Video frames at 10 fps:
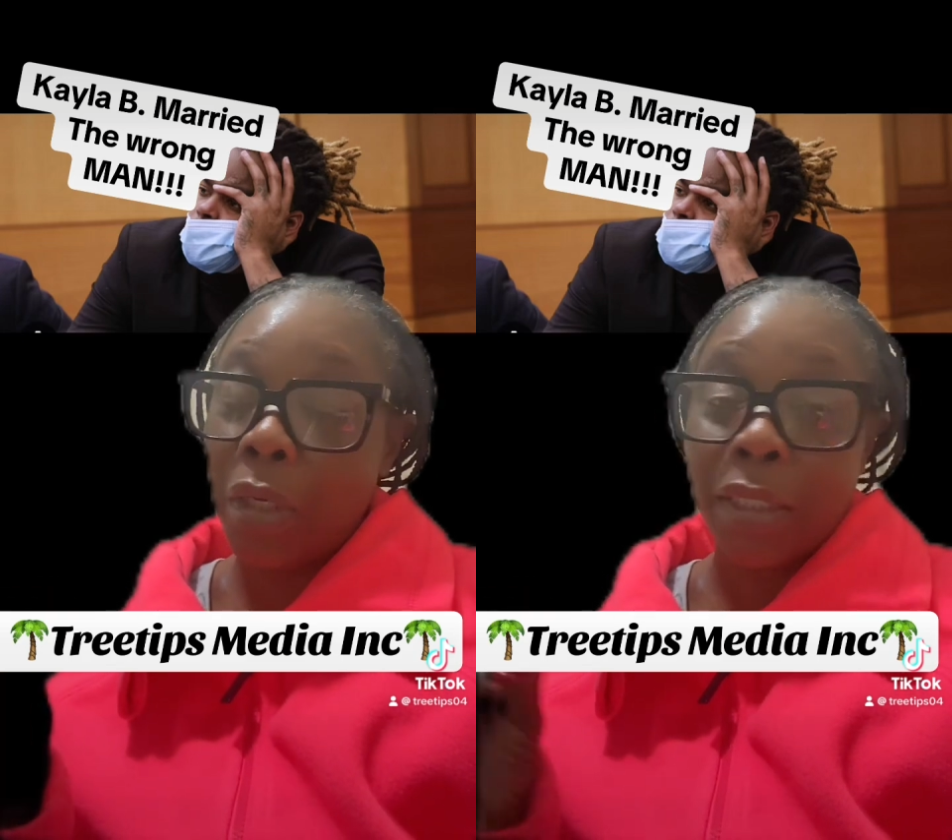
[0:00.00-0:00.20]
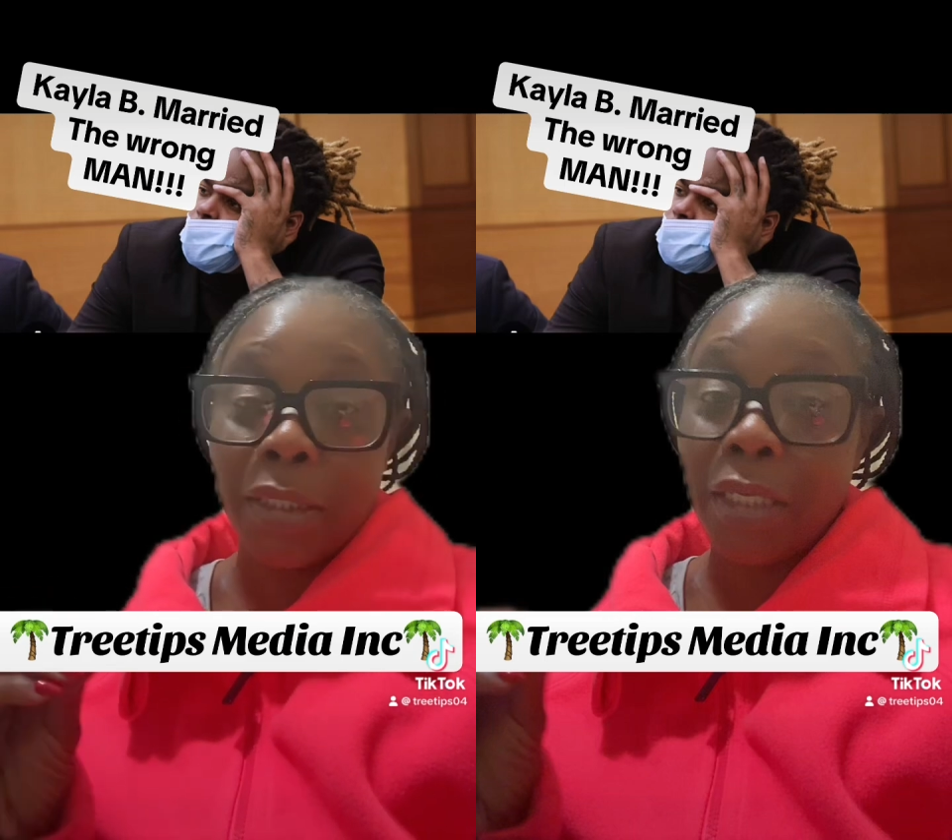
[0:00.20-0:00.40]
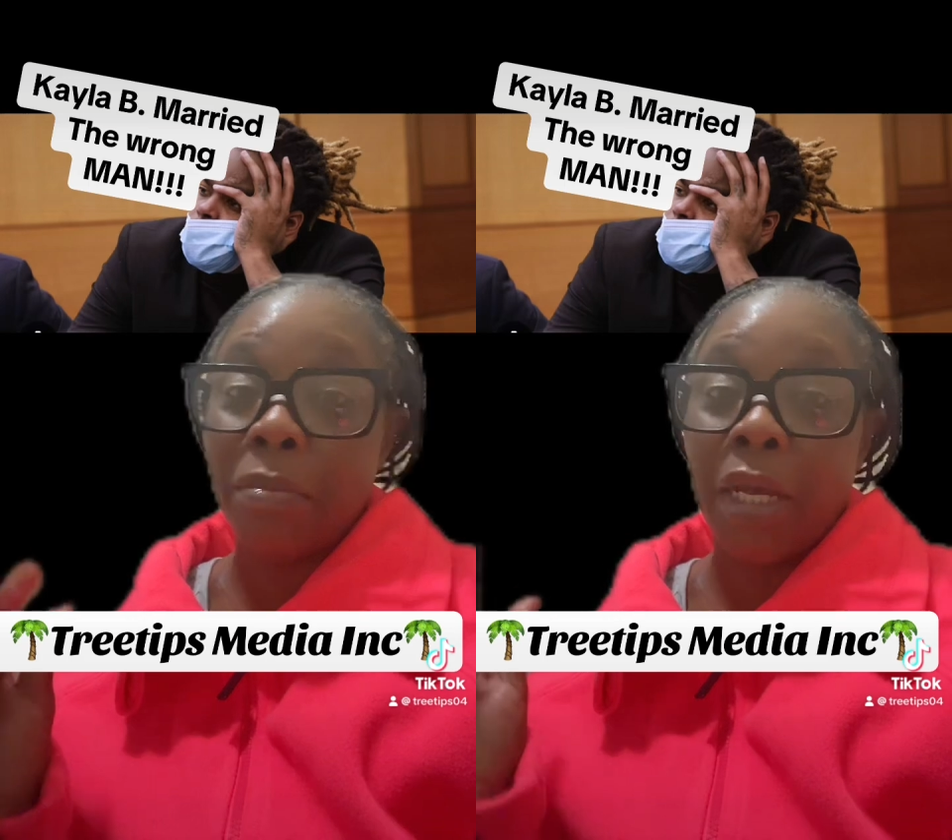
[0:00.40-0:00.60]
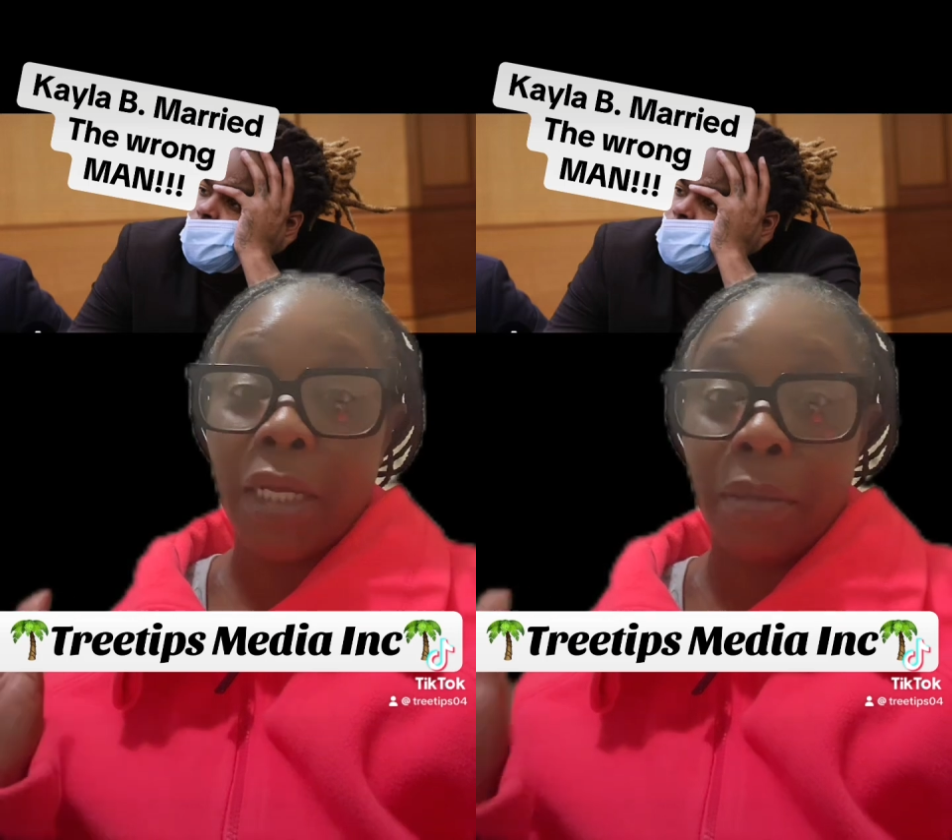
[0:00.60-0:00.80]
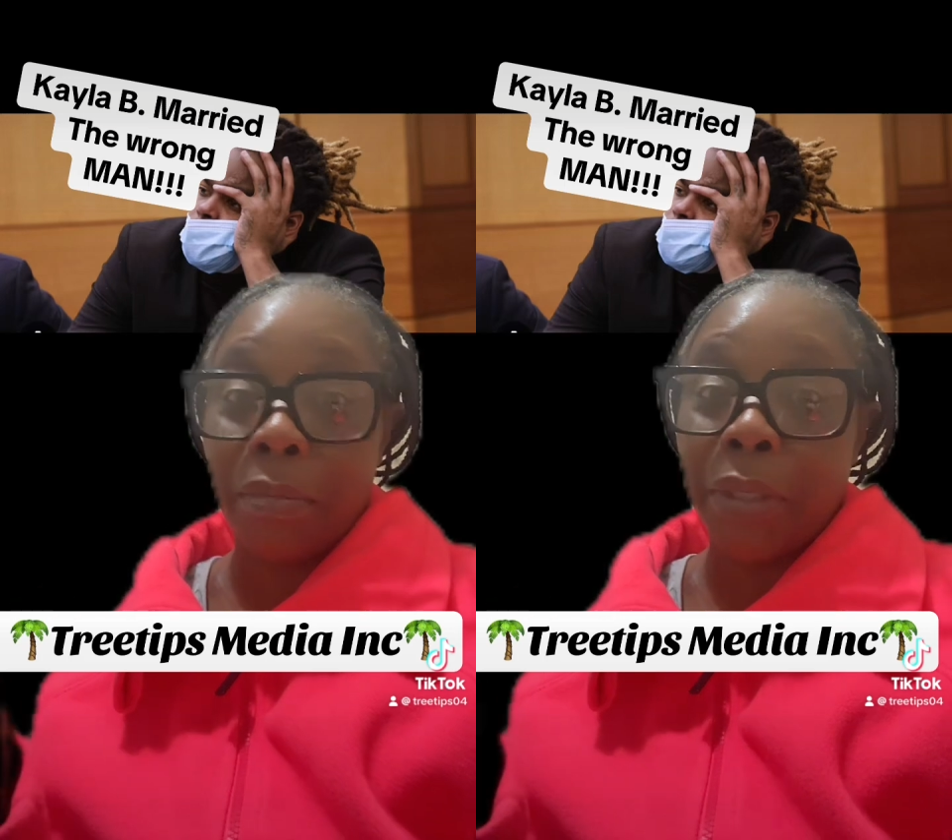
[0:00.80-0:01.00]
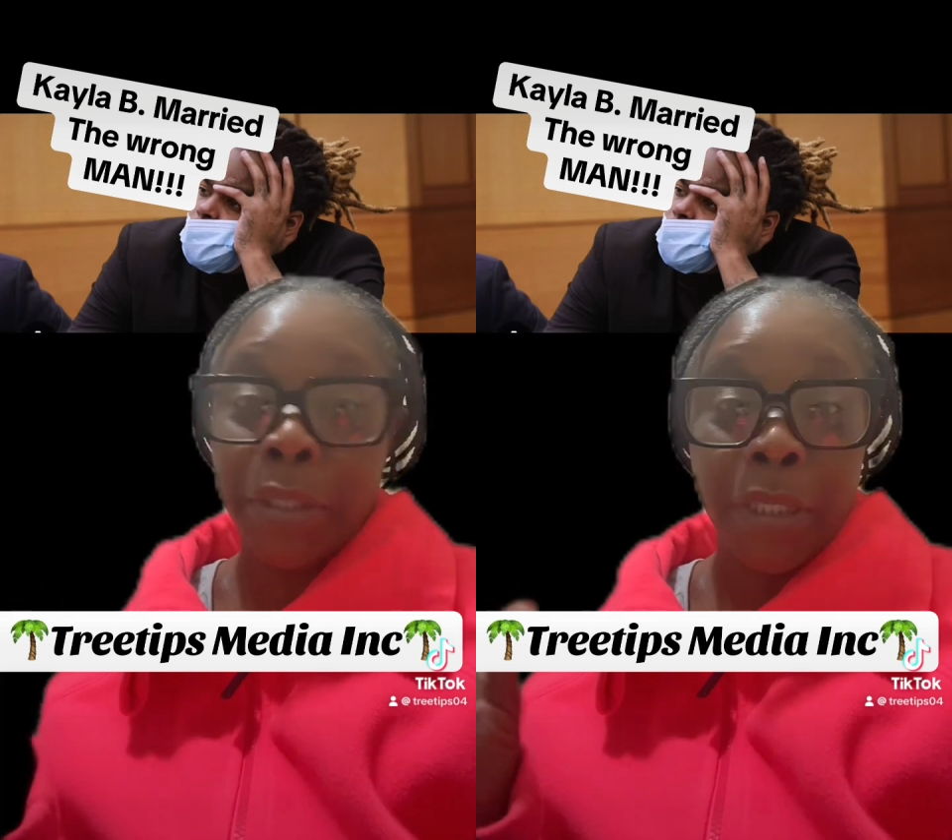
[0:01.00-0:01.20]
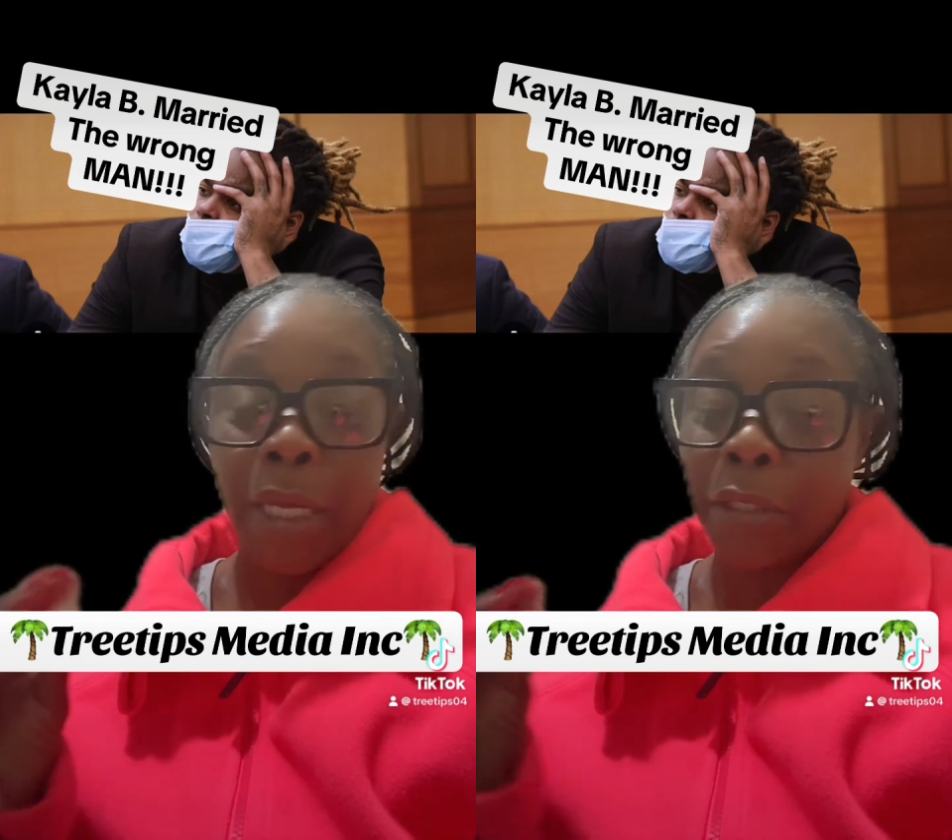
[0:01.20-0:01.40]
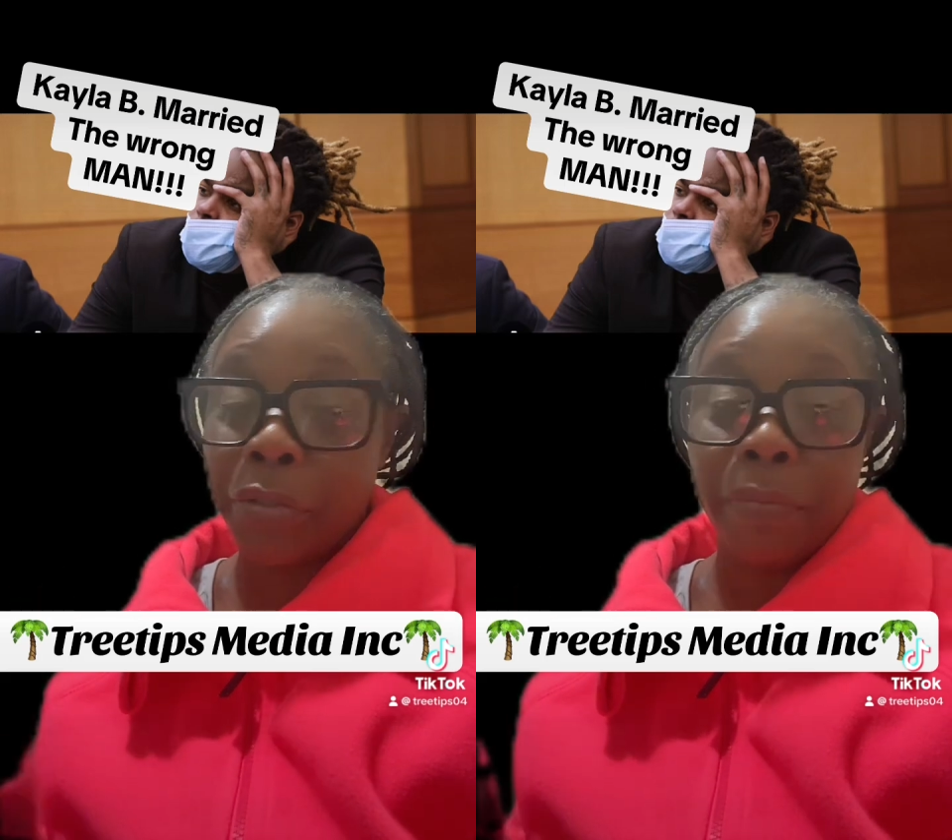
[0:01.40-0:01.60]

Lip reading: because he making money like you